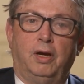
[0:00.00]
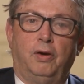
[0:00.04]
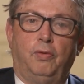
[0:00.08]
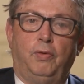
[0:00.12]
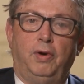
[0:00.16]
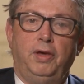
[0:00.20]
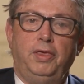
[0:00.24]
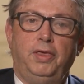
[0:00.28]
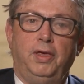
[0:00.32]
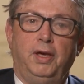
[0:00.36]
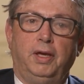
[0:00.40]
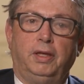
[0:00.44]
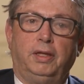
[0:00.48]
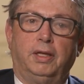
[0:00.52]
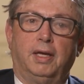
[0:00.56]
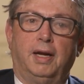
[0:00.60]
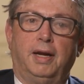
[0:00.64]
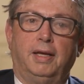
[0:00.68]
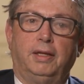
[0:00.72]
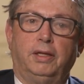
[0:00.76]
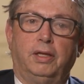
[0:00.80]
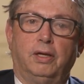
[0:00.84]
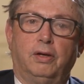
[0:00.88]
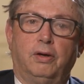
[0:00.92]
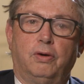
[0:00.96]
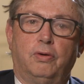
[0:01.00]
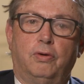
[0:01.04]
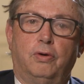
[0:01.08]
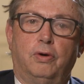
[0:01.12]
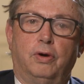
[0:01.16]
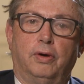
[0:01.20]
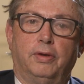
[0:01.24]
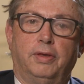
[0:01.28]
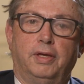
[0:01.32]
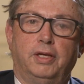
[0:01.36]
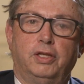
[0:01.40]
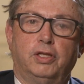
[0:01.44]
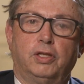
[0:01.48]
we think that at the
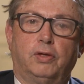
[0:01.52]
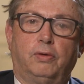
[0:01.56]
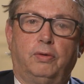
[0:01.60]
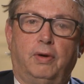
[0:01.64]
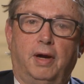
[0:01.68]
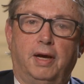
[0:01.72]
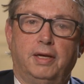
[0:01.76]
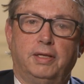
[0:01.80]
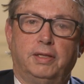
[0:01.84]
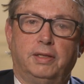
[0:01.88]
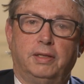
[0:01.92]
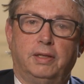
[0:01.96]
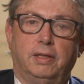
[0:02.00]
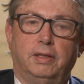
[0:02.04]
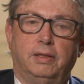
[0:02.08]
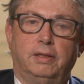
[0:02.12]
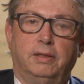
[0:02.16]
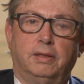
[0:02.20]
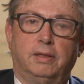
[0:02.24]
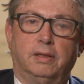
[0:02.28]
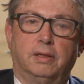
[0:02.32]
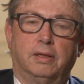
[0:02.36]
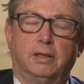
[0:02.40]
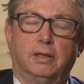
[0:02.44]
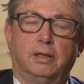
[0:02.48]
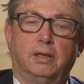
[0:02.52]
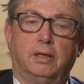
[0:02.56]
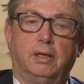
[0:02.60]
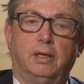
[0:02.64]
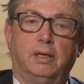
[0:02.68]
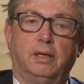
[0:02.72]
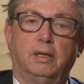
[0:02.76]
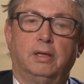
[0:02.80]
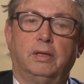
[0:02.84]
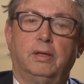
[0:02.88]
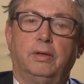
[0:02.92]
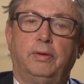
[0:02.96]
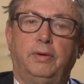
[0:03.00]
core these crises,
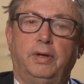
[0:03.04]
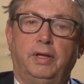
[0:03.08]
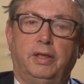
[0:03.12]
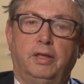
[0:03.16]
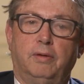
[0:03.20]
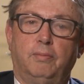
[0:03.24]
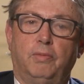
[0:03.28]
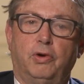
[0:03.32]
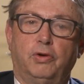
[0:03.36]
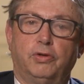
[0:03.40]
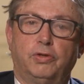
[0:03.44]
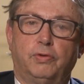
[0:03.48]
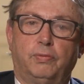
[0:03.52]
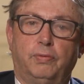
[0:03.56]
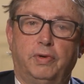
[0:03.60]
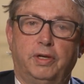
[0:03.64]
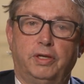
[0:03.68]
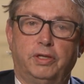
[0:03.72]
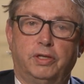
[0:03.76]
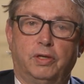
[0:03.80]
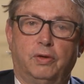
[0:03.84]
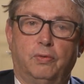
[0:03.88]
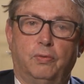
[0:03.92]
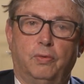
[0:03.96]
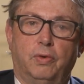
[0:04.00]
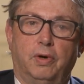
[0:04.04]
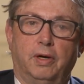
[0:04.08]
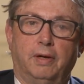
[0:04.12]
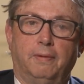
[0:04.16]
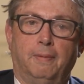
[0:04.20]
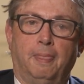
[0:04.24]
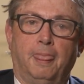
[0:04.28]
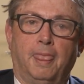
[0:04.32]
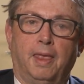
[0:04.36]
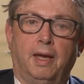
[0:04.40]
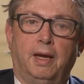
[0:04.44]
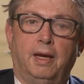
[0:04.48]
including the most recent one,